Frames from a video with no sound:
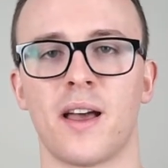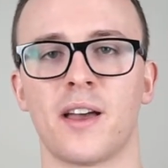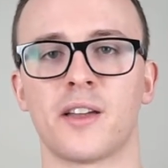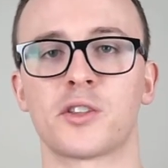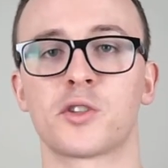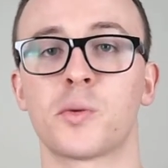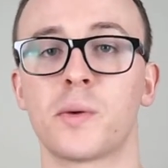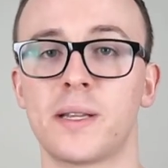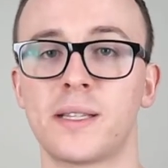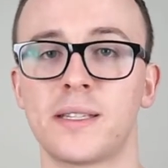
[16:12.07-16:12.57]

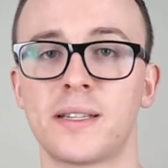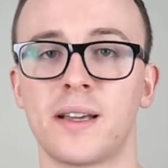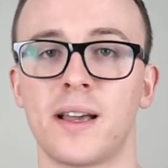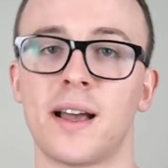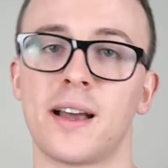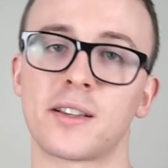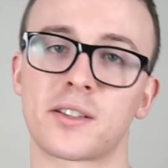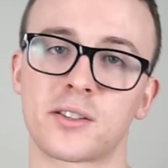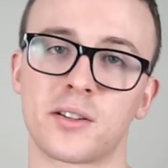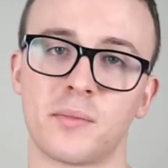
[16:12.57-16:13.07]
Twitter
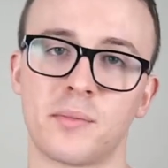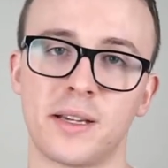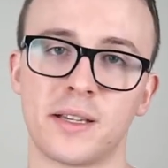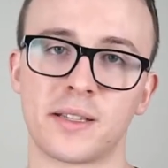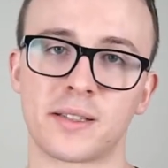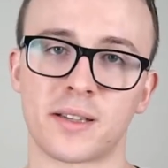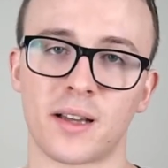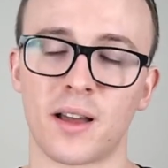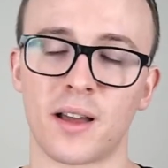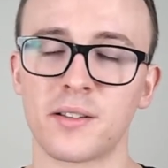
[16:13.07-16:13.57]
at Scott
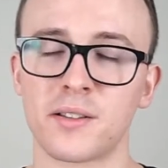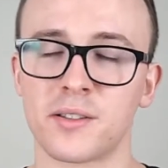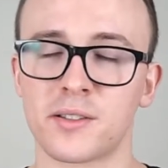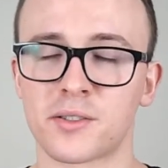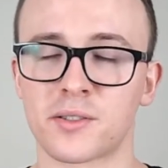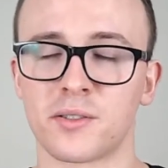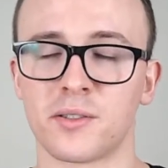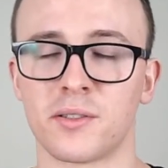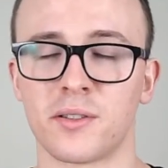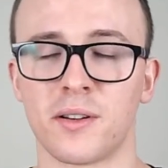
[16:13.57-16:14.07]
Mears and
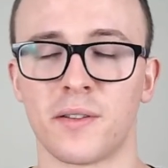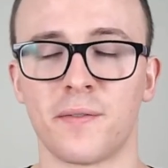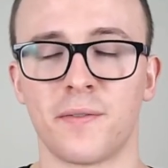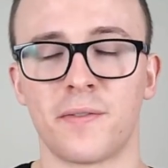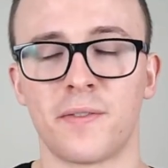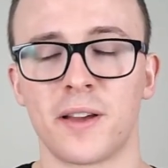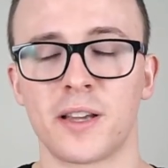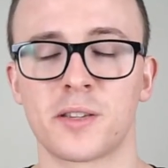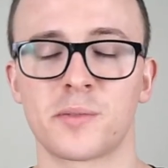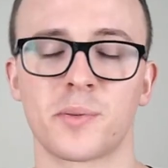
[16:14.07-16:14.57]

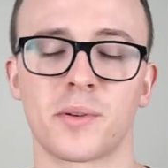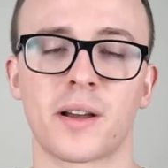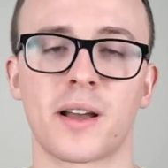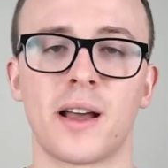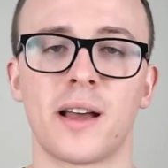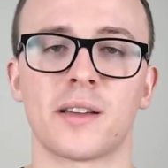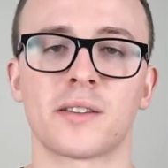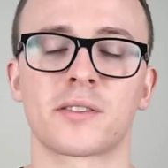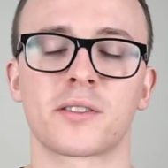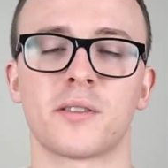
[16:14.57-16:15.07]
Facebook
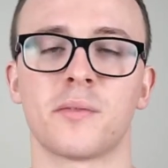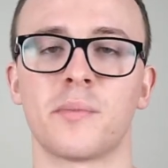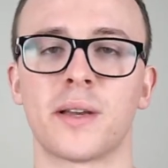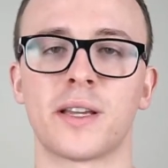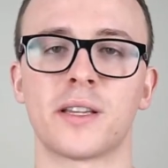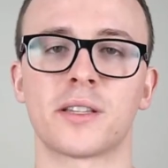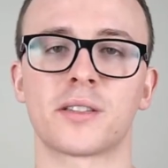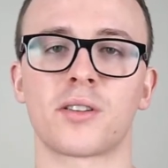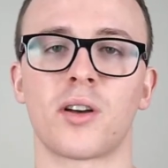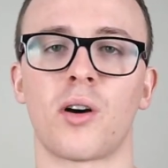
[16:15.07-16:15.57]
at Scott
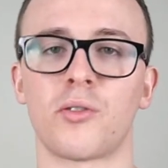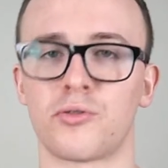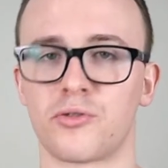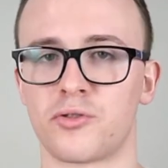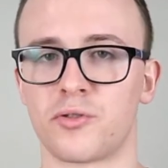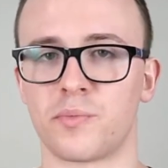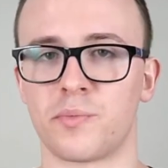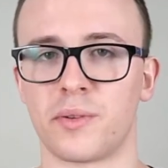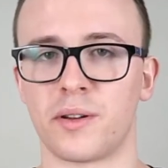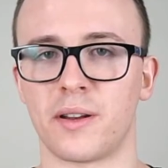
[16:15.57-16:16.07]
Mears
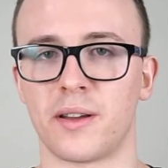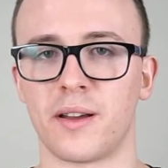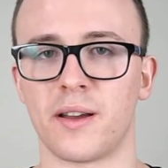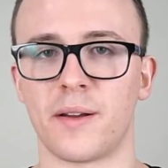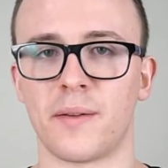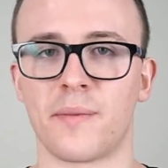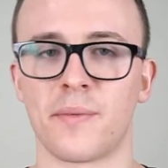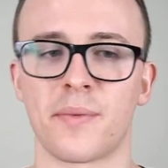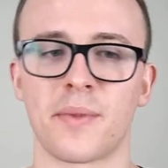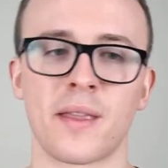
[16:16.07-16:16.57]
Entrepreneur.